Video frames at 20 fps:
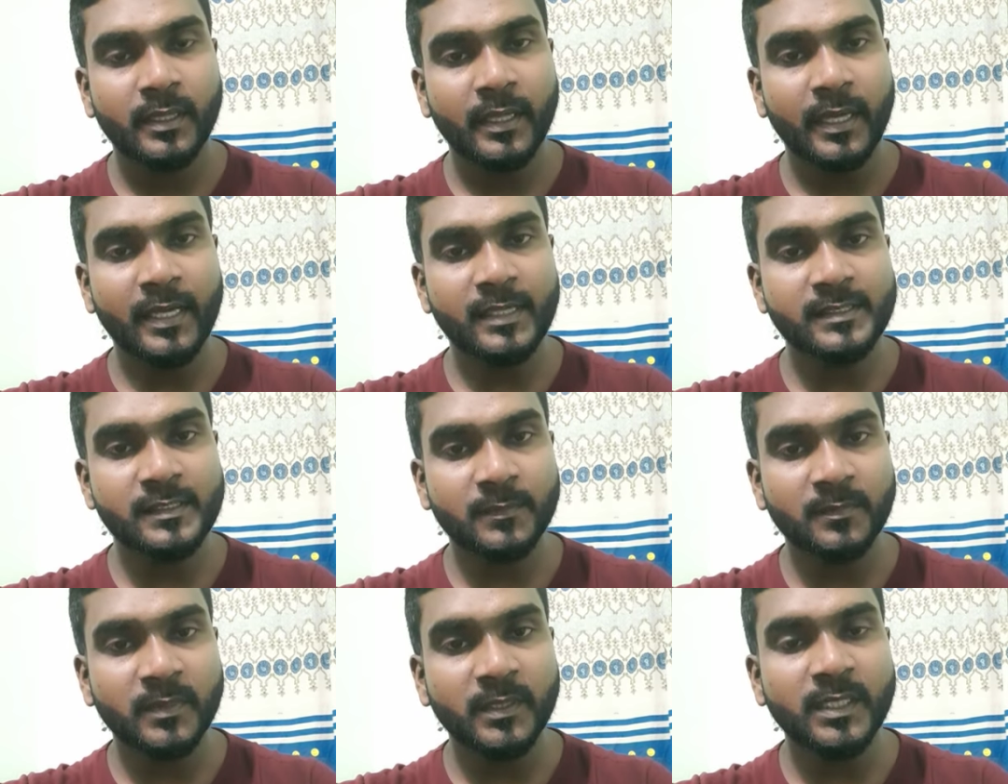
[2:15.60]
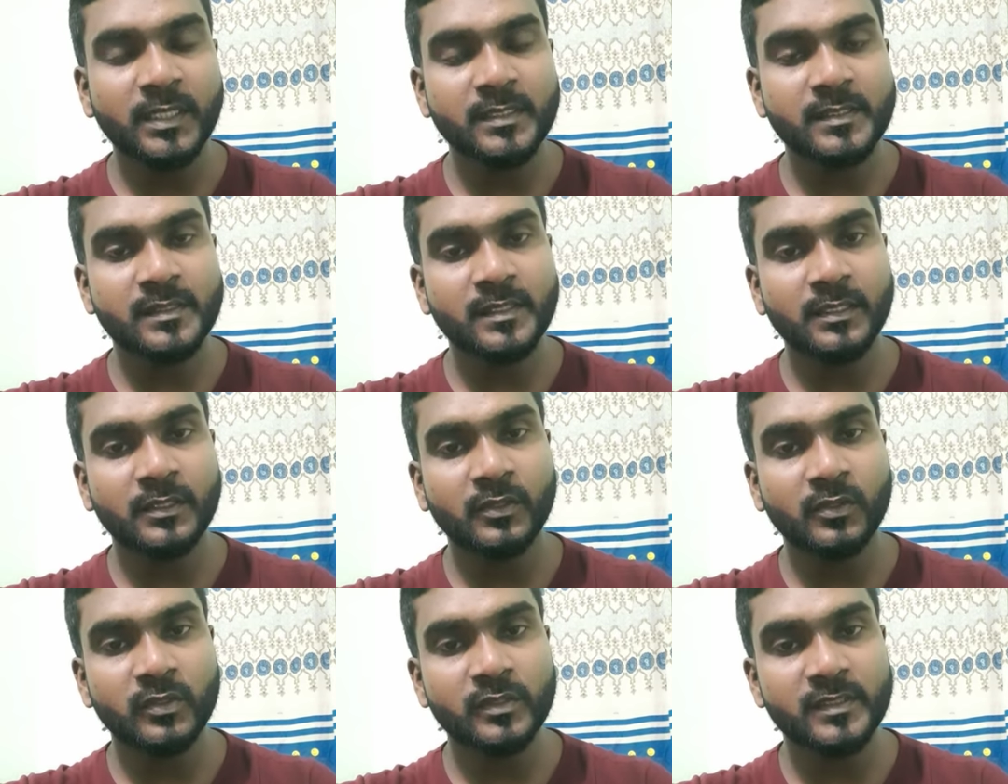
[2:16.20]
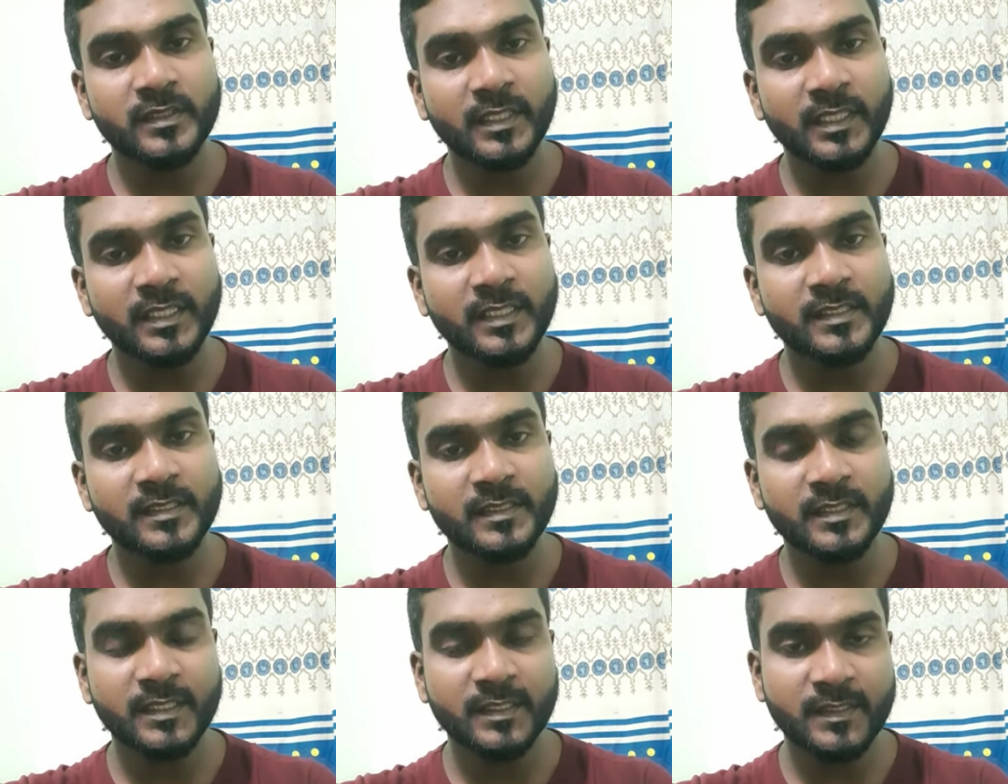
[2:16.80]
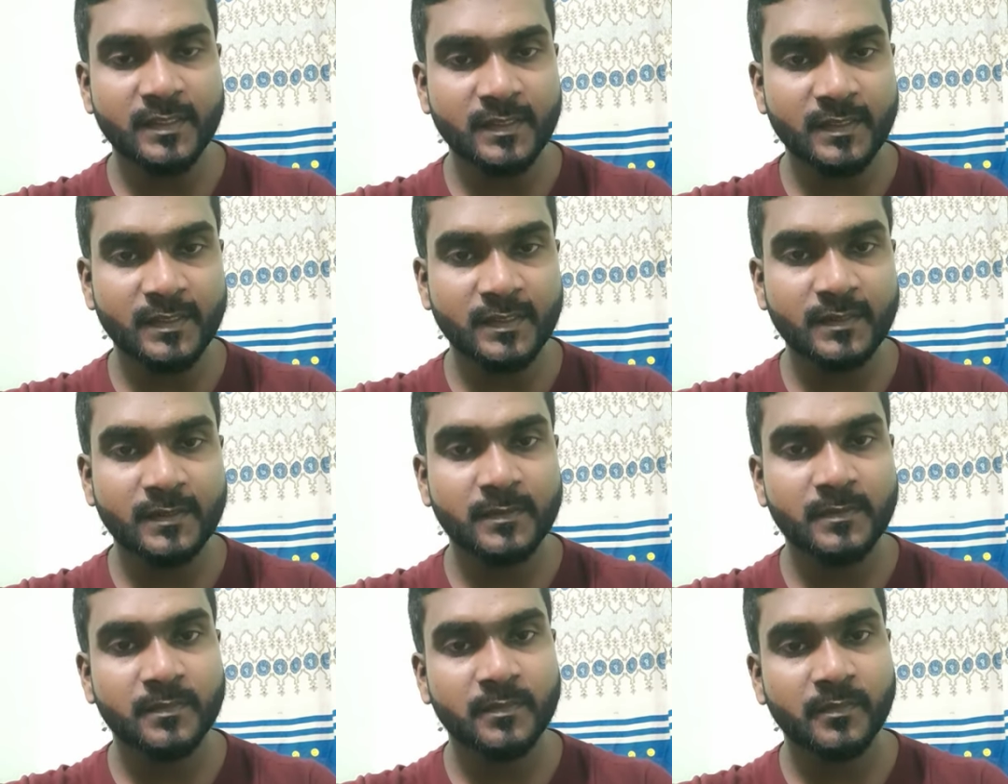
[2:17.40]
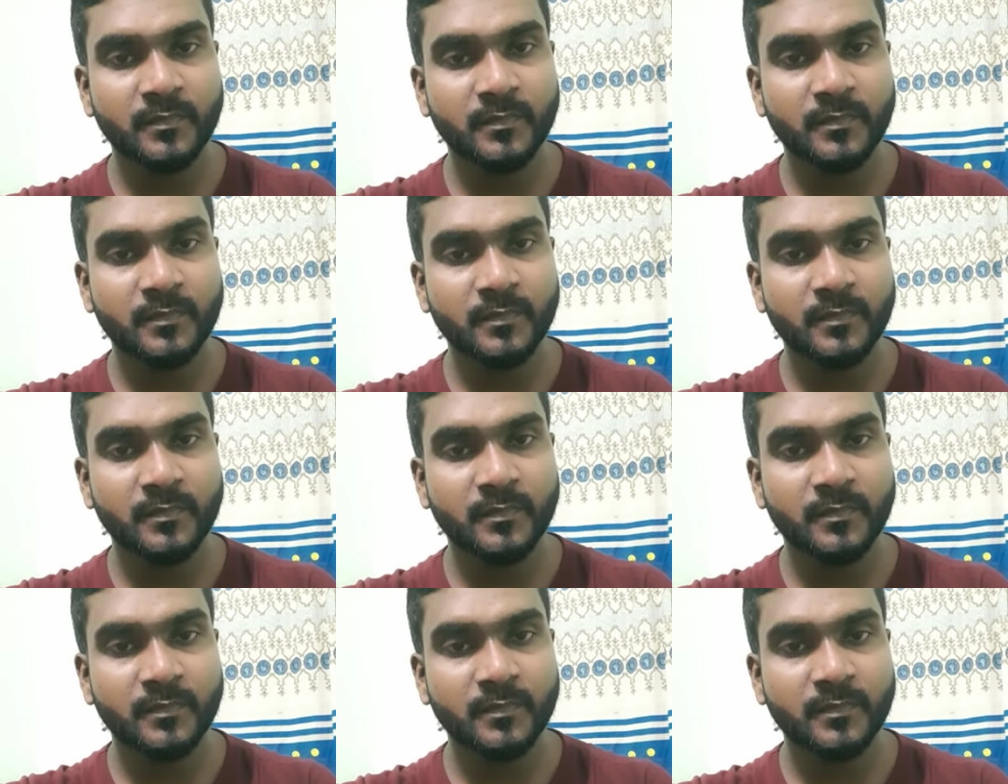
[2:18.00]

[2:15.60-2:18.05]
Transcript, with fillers: As a person who sees this